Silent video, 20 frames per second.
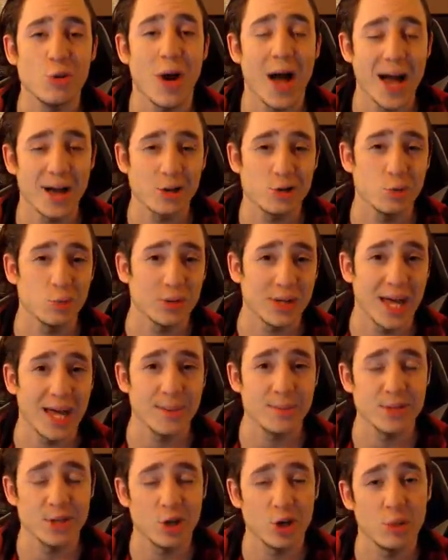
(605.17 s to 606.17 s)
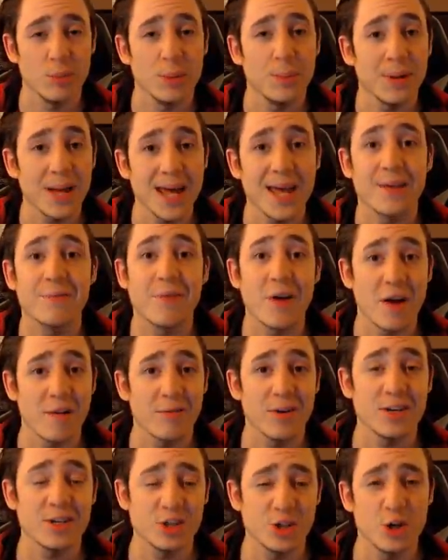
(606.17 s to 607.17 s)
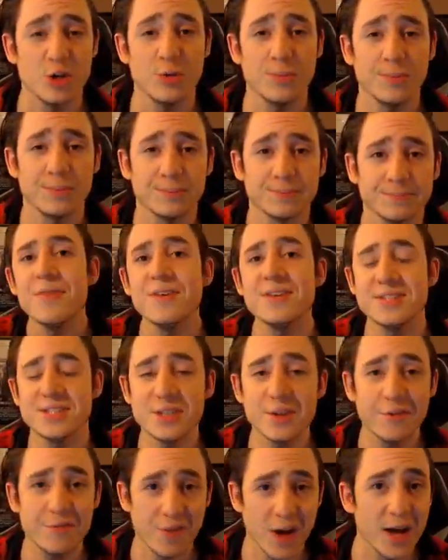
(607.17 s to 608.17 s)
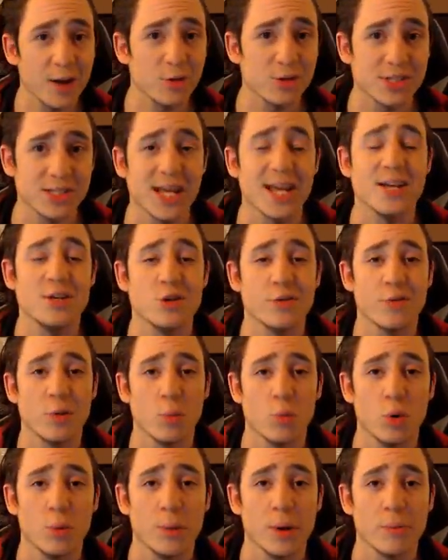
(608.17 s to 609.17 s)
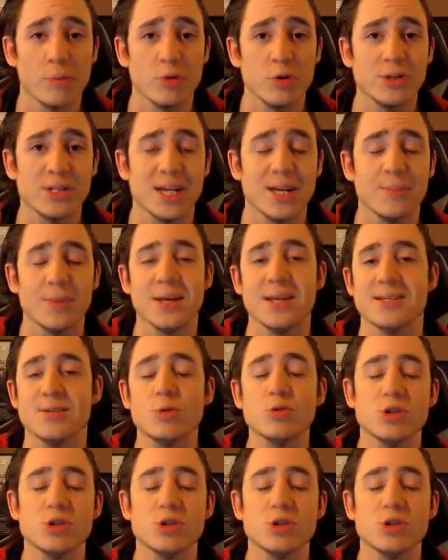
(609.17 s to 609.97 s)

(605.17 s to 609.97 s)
your actual games that you're going to be playing very, very soon. This is the final stage of the warm-up routine, but is